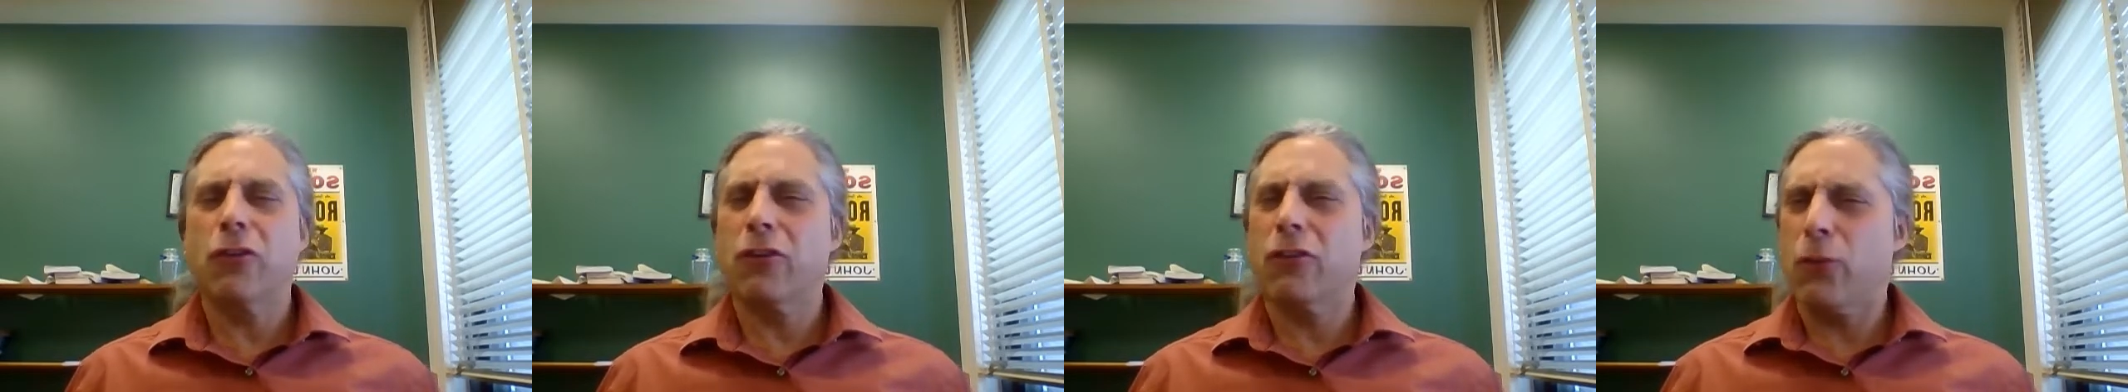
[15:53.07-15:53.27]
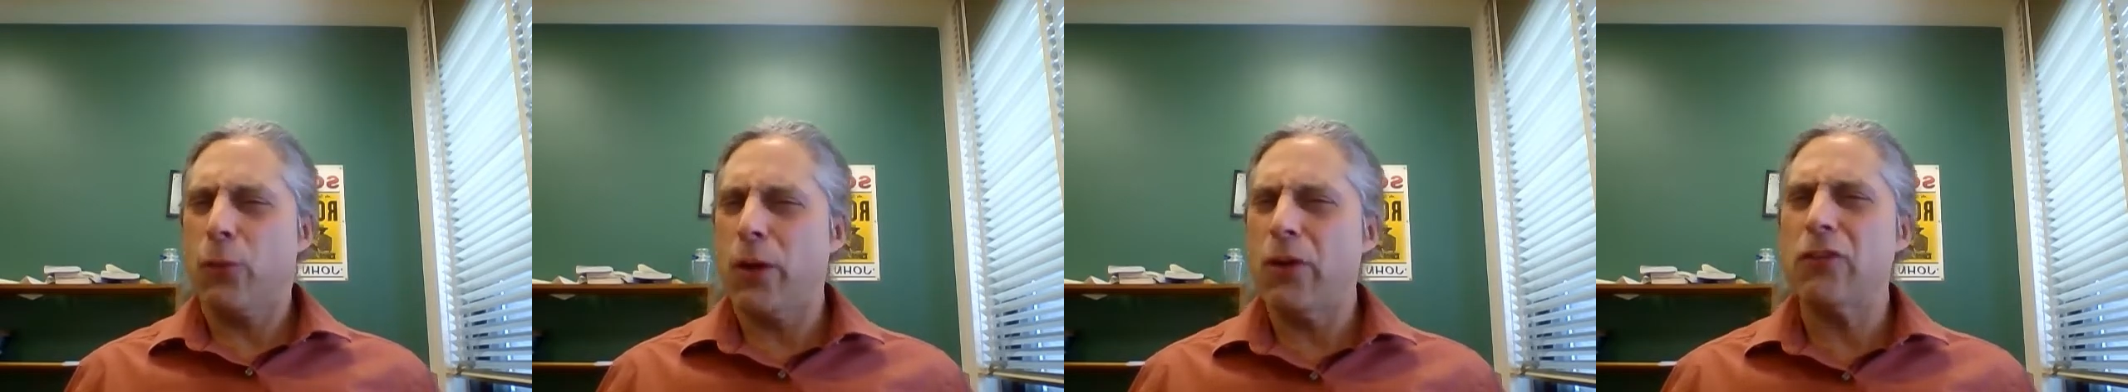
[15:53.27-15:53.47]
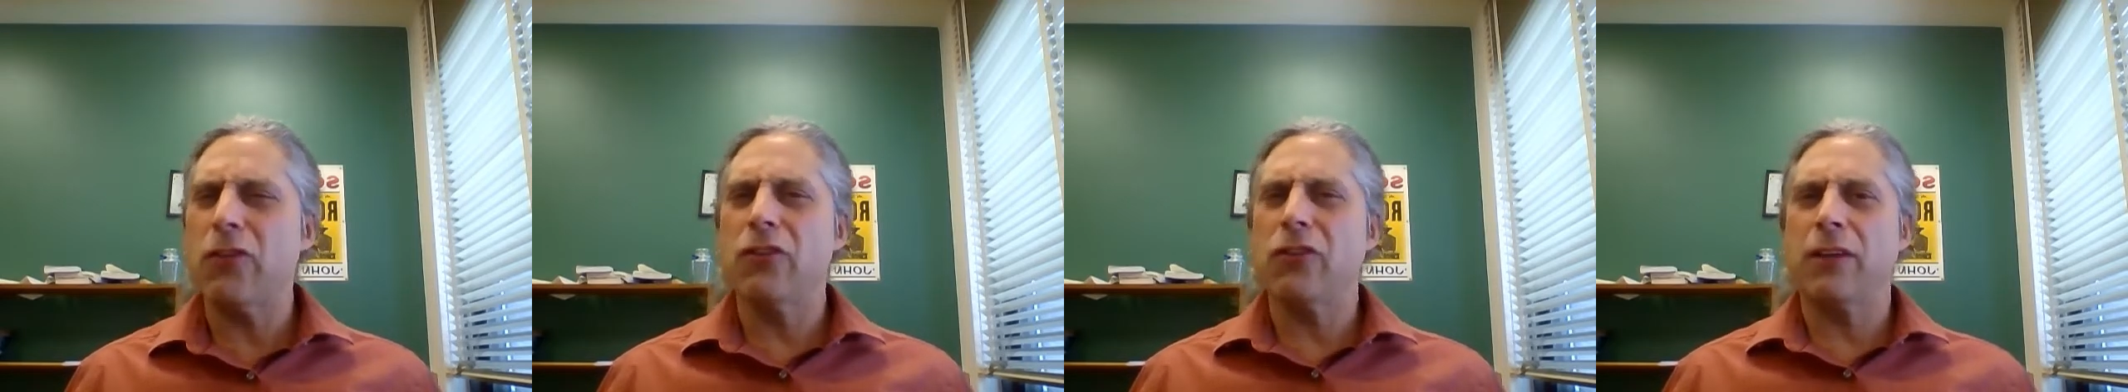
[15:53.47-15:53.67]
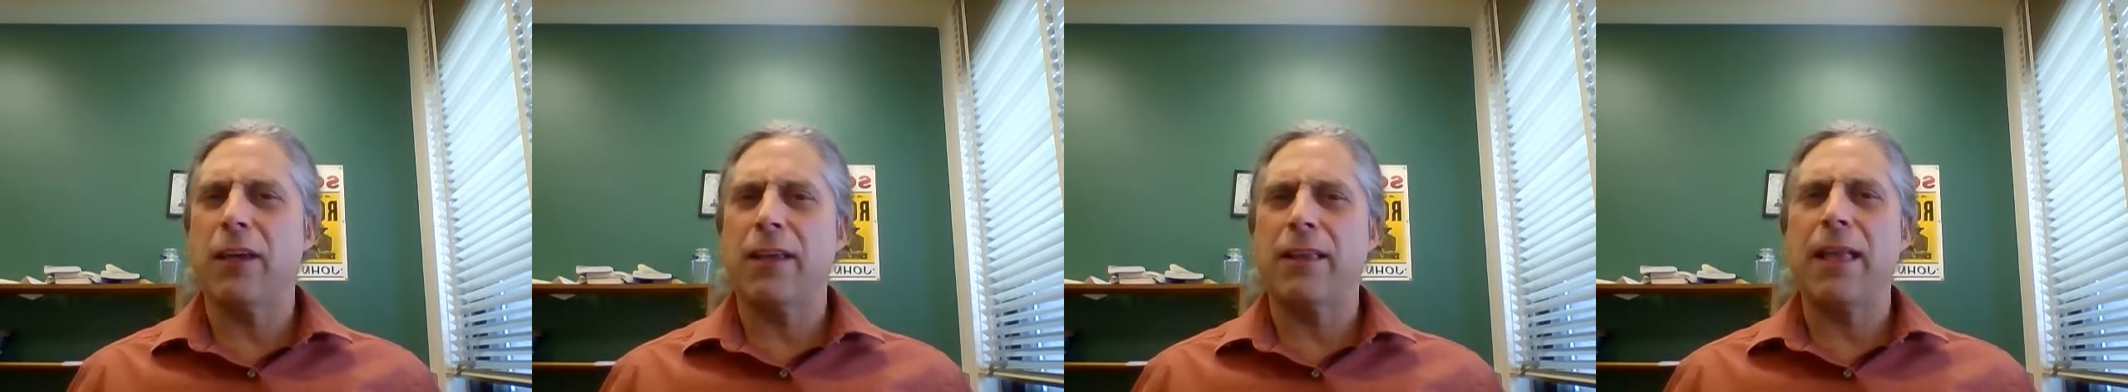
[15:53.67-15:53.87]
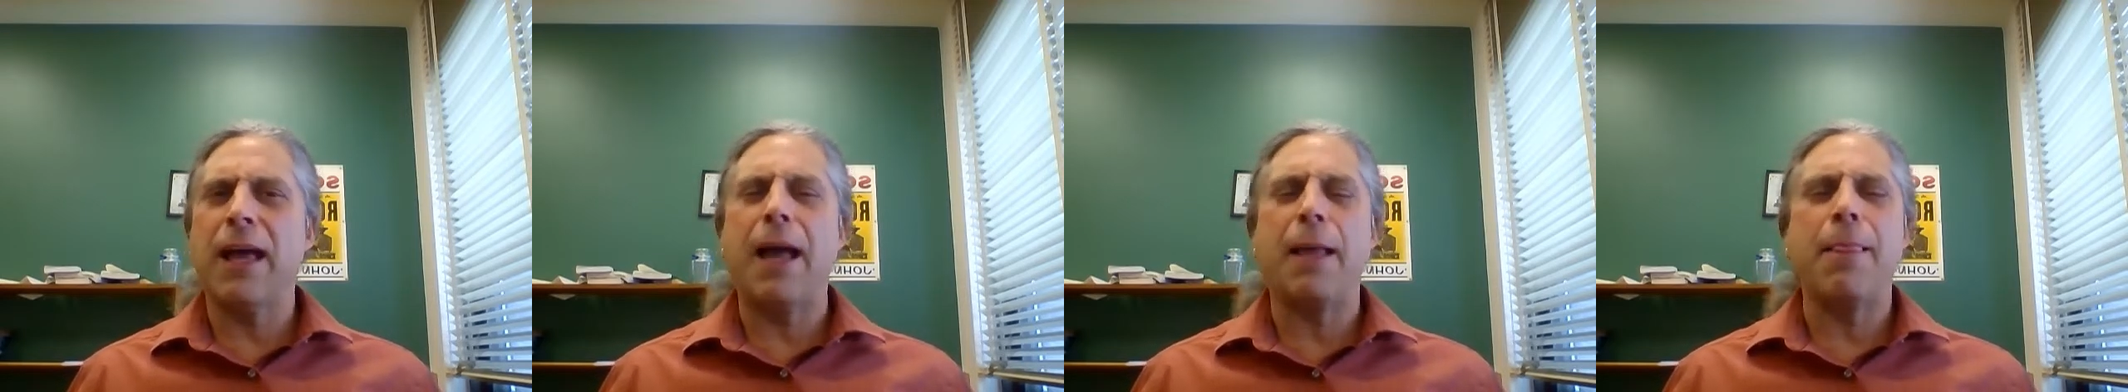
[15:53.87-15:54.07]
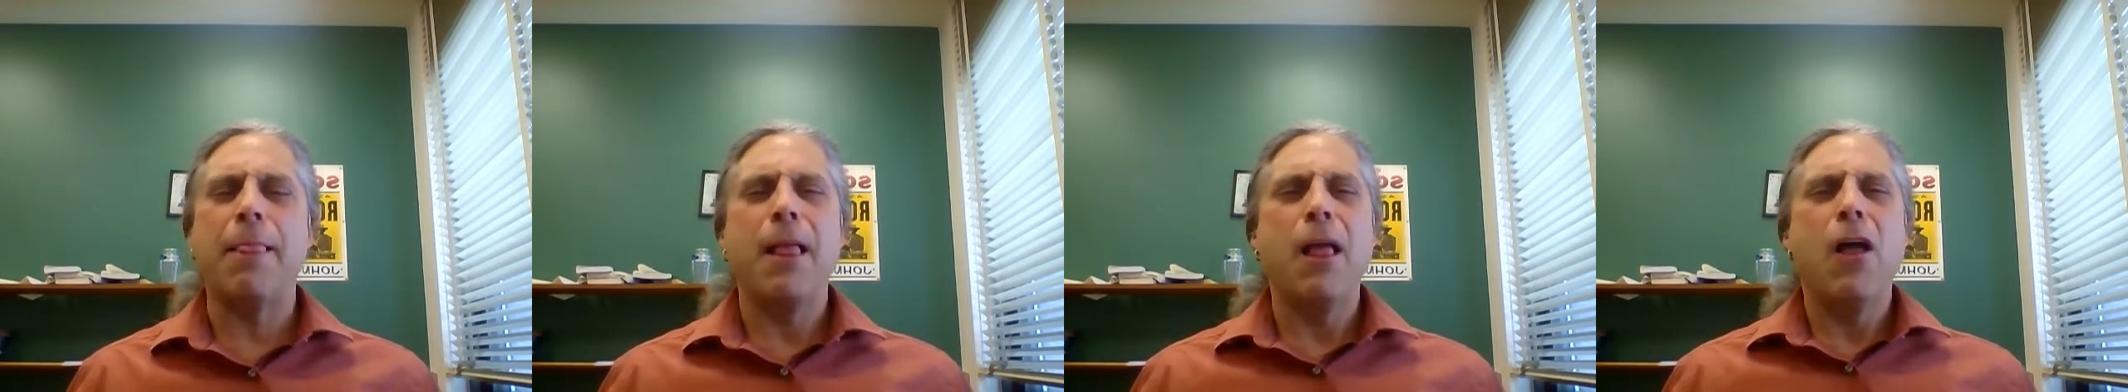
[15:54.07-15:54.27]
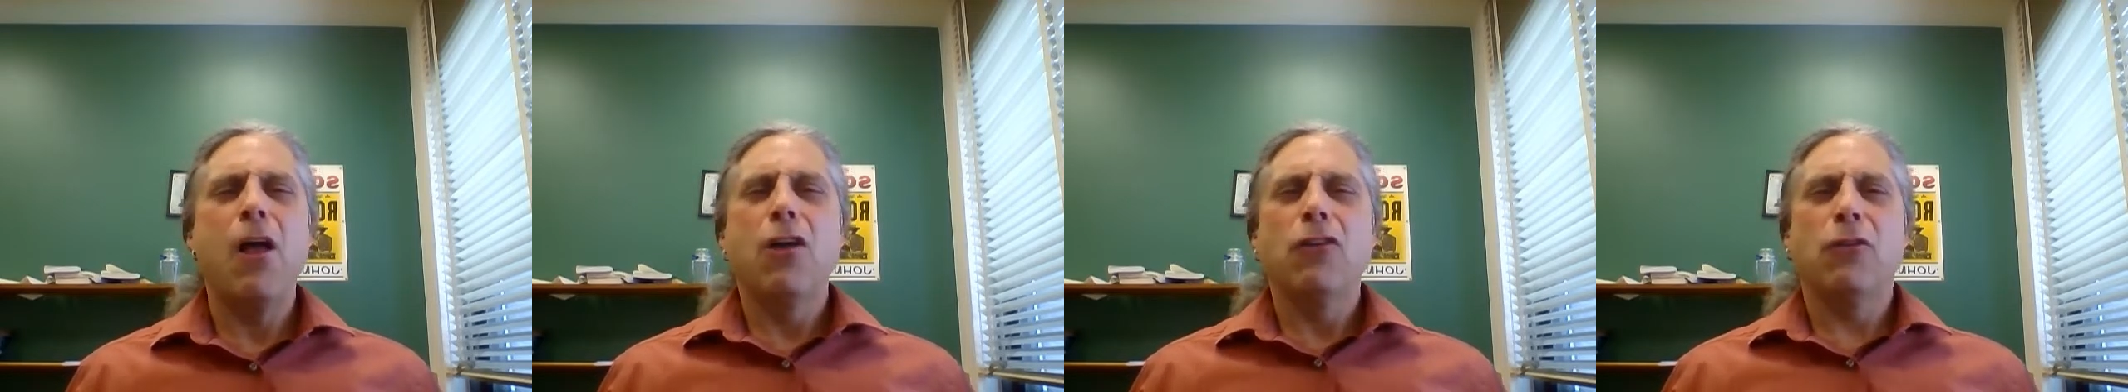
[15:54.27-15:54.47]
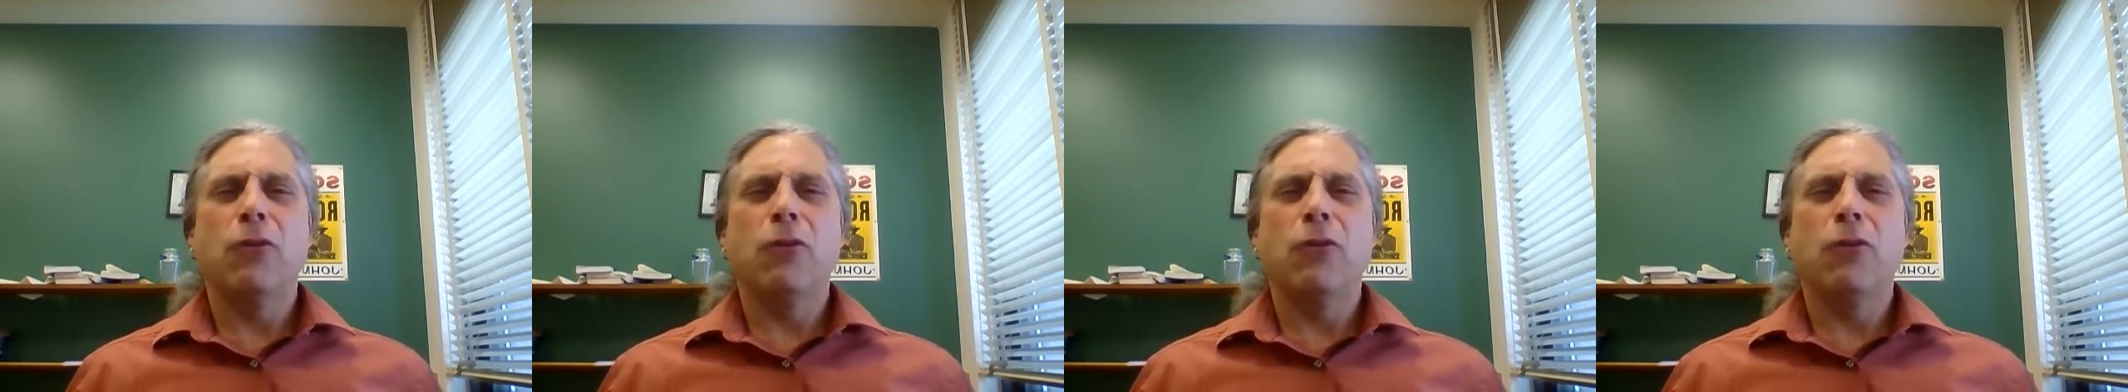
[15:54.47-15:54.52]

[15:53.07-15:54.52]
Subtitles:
So it's questions like that.